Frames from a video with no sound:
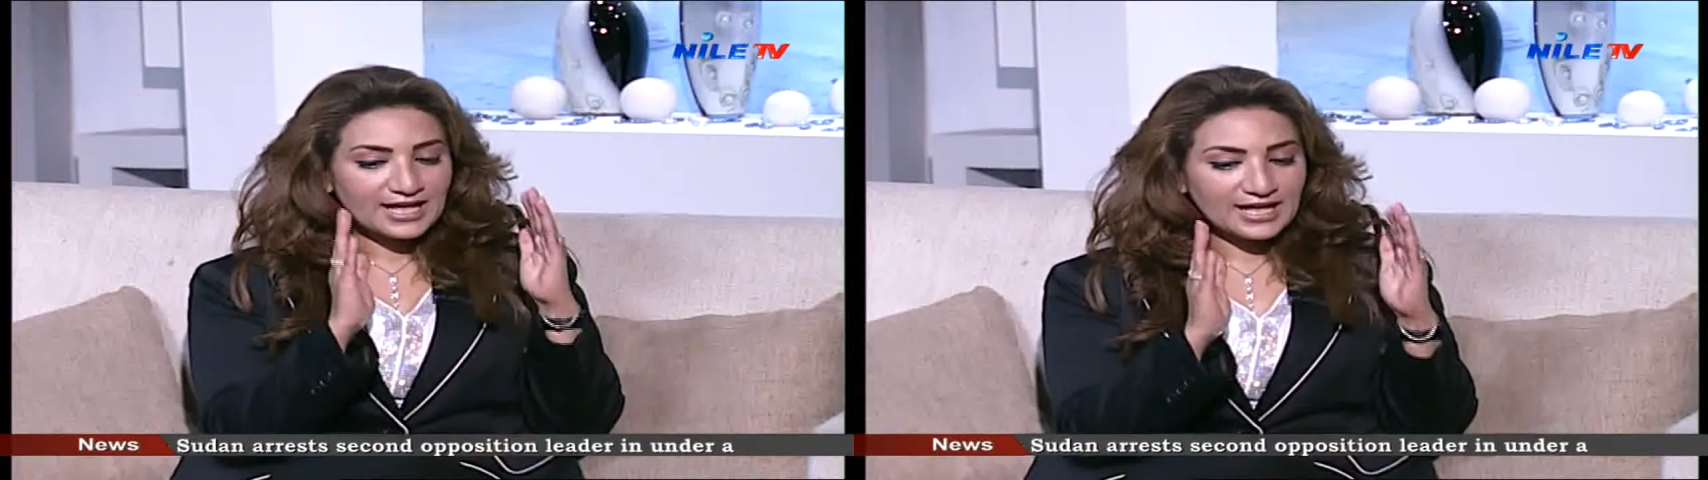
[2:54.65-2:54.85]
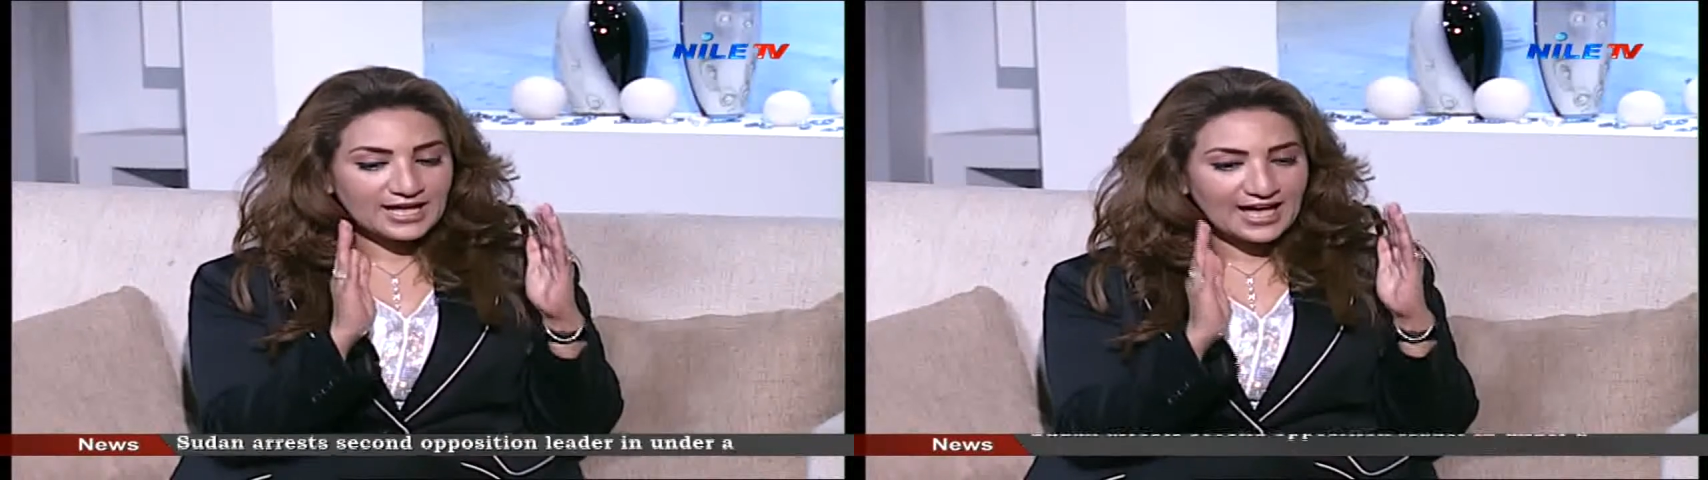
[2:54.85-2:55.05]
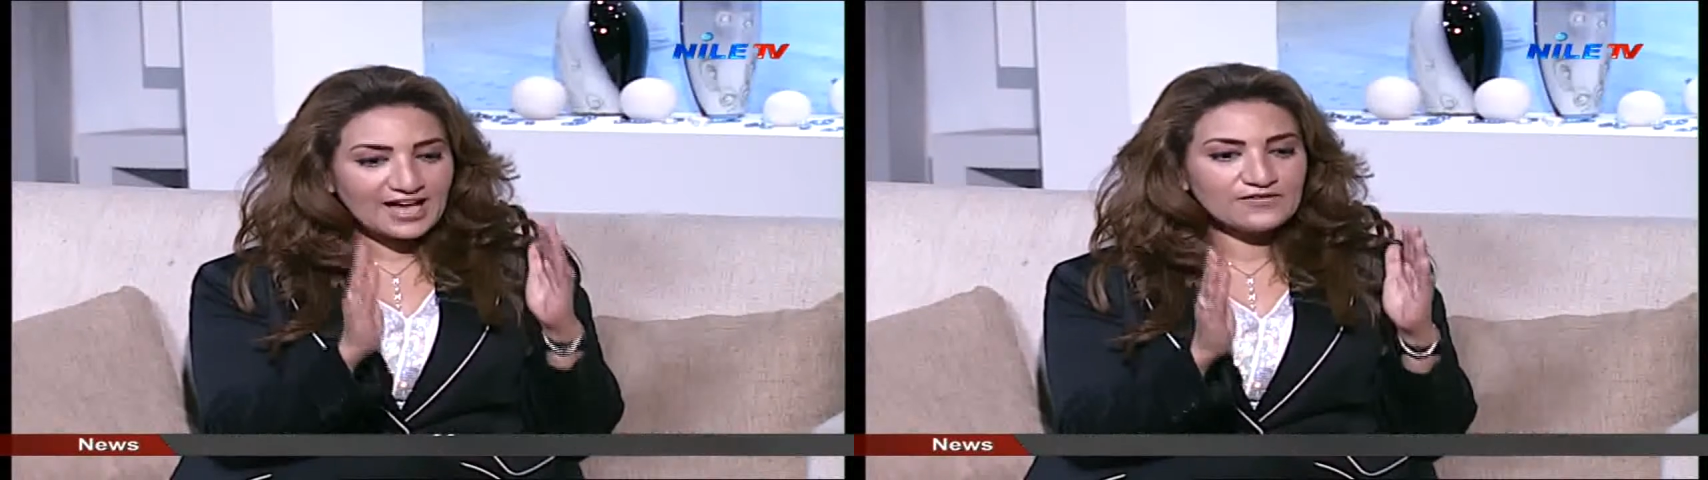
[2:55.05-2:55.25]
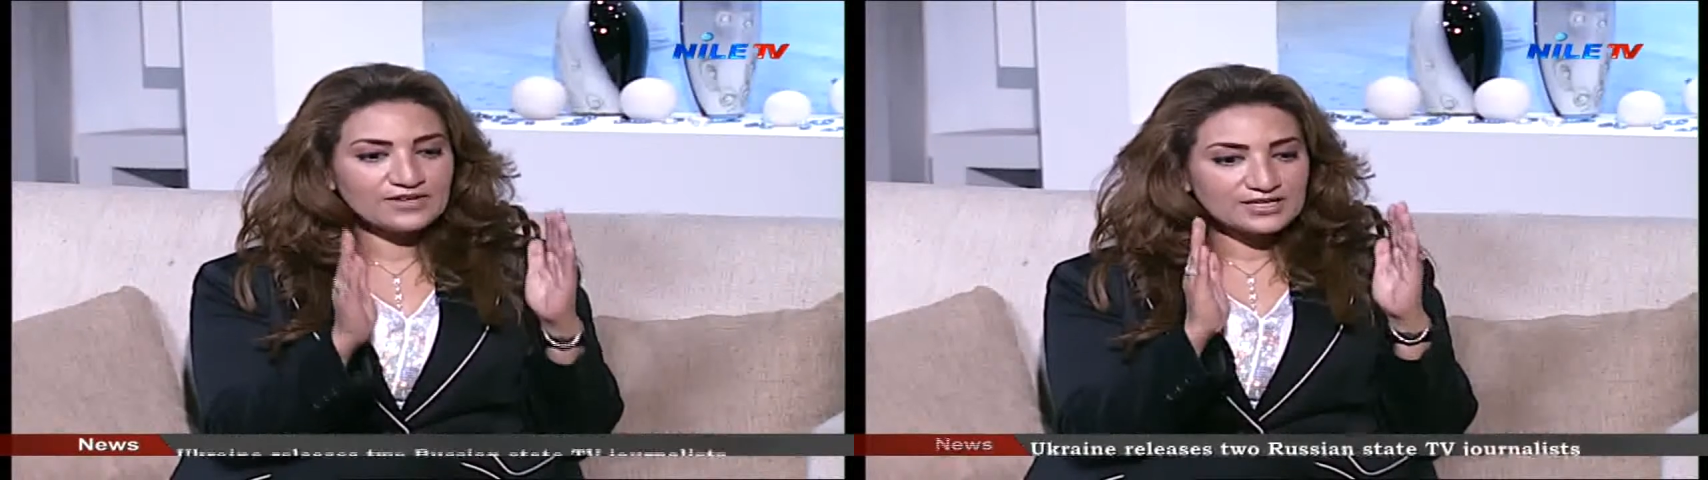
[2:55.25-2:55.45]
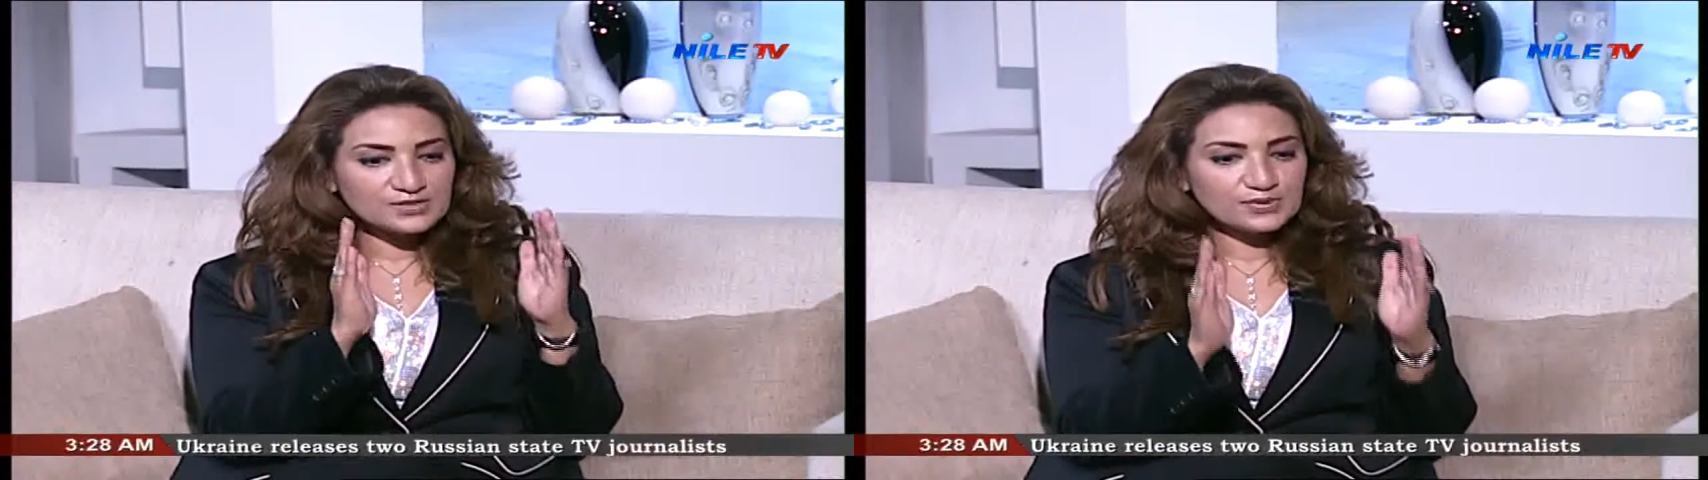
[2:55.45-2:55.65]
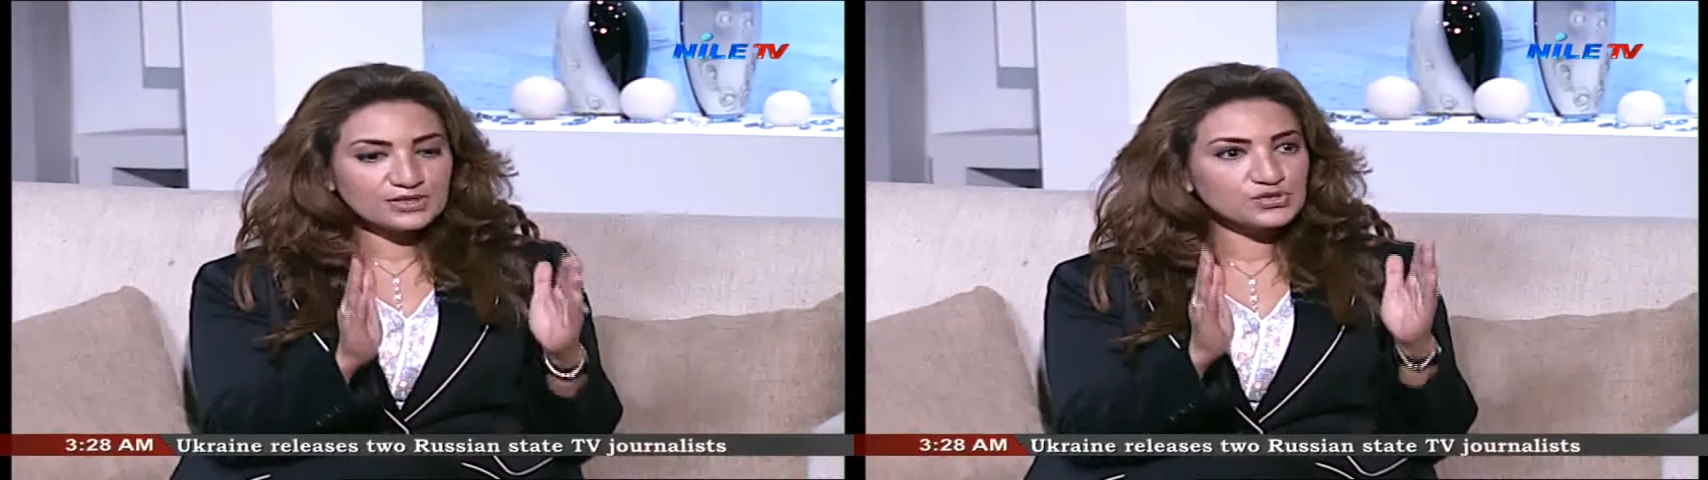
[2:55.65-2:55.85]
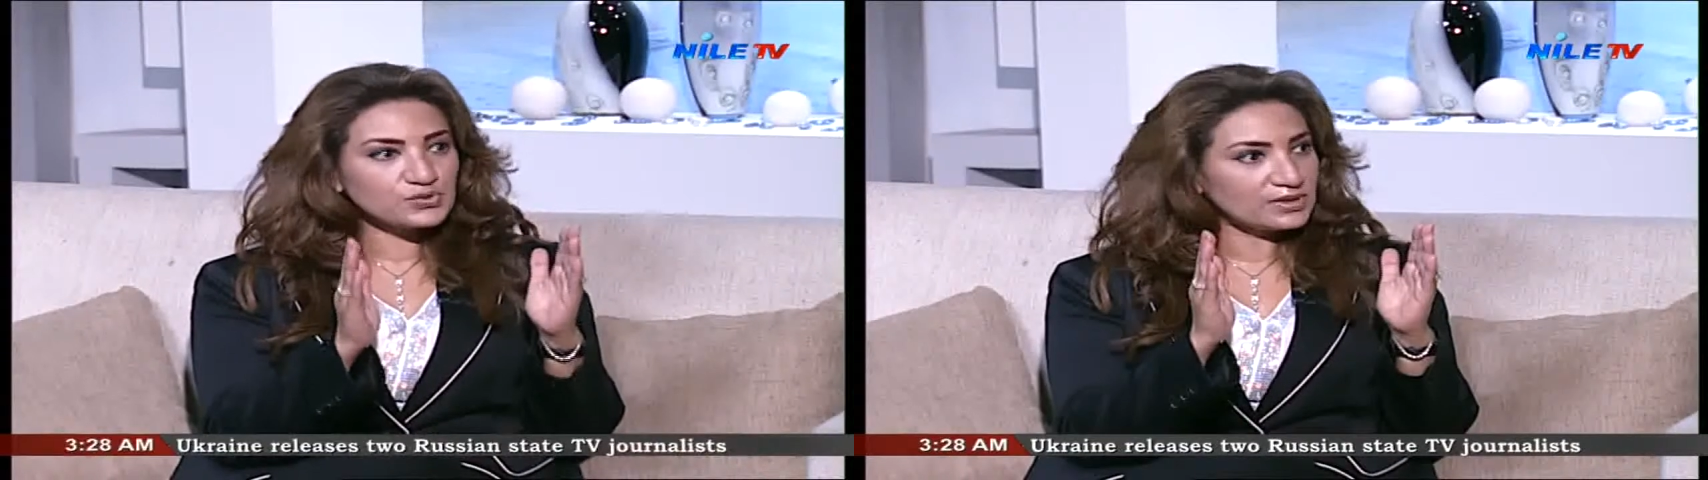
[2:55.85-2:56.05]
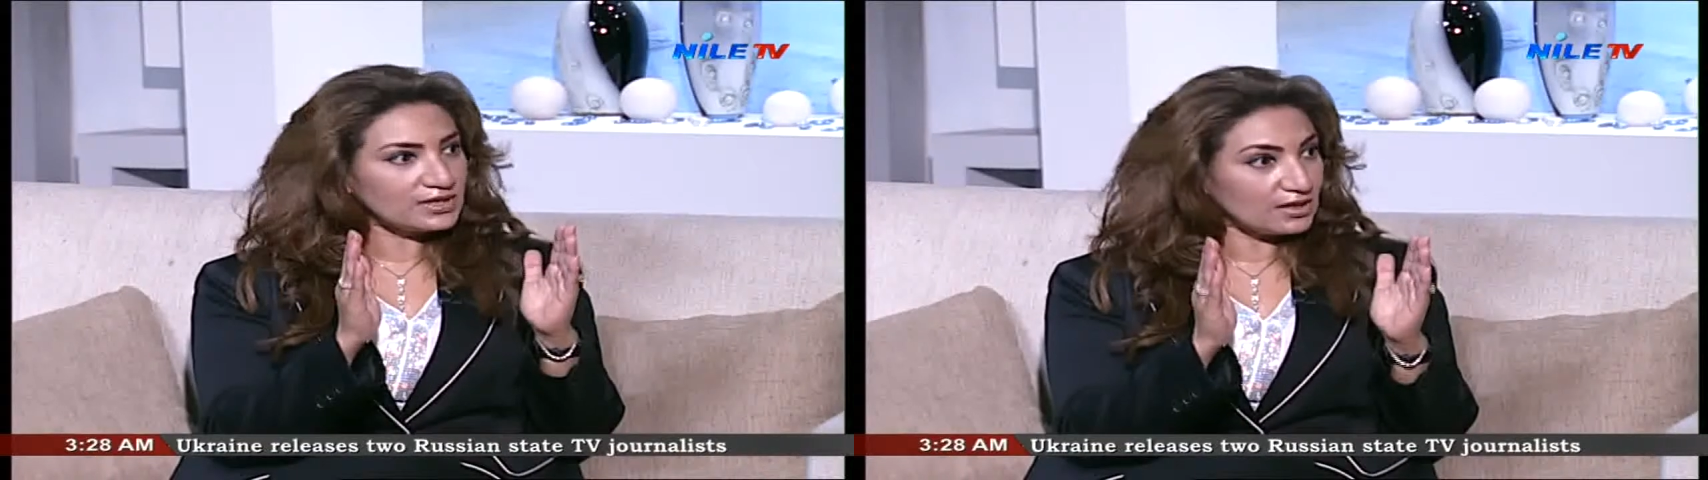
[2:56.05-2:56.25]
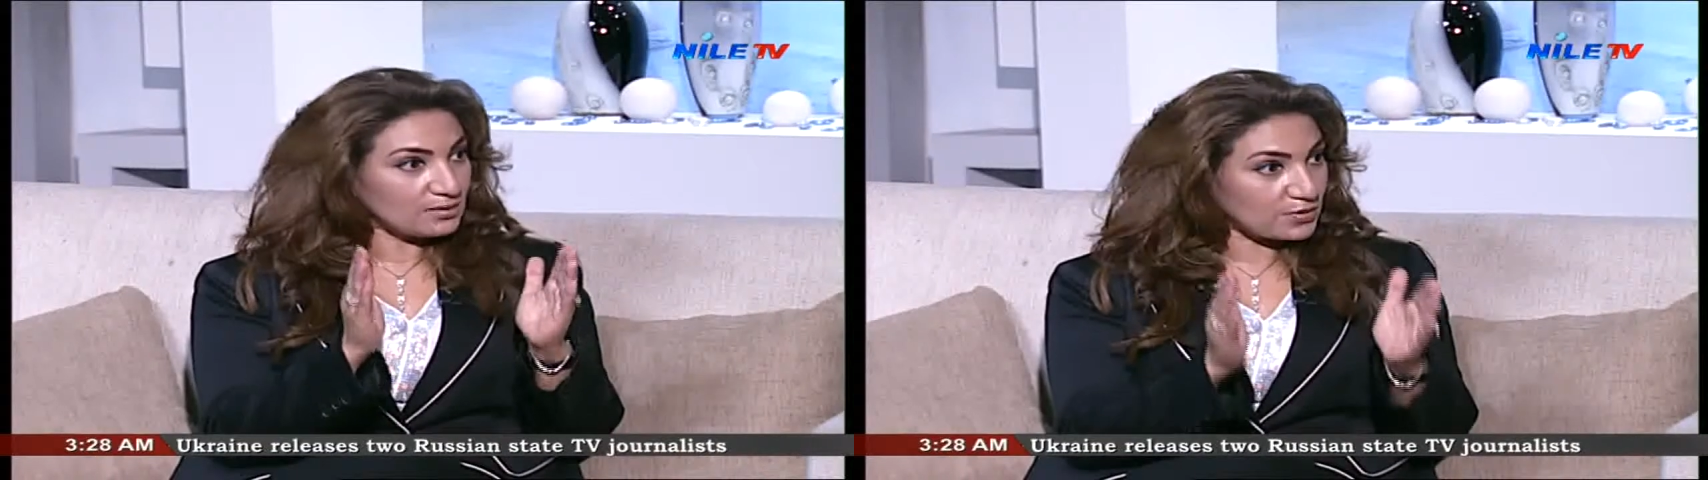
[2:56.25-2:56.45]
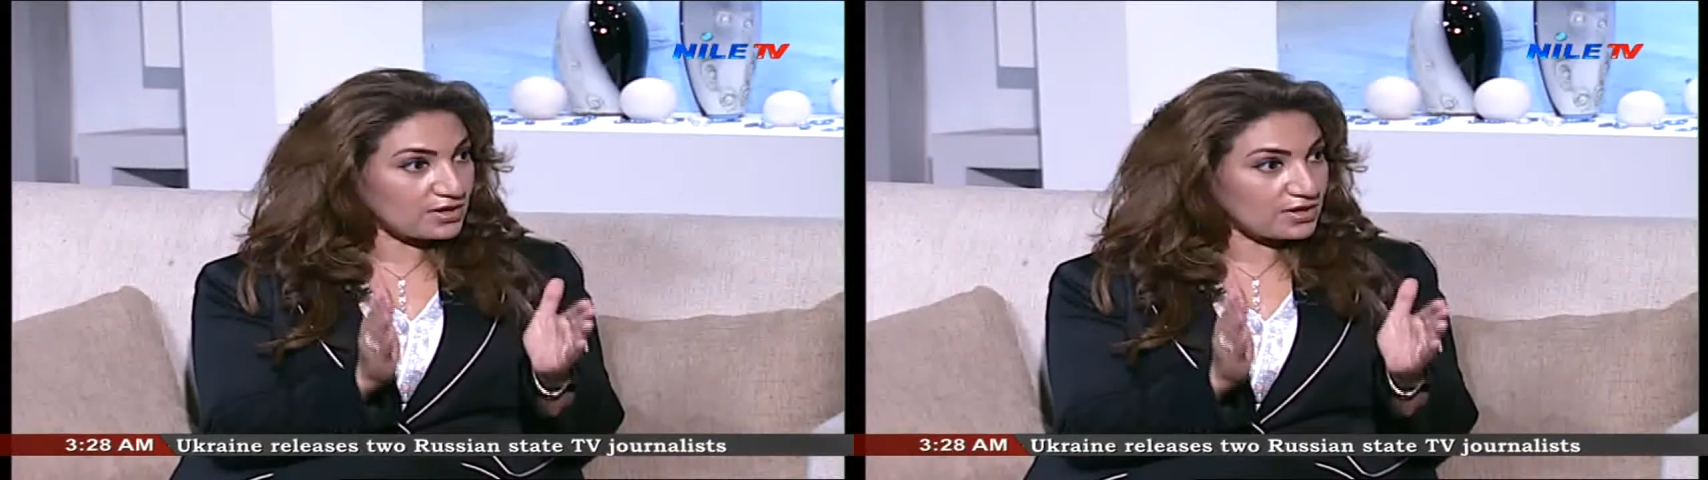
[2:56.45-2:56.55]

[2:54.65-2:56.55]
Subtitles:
having a spiritual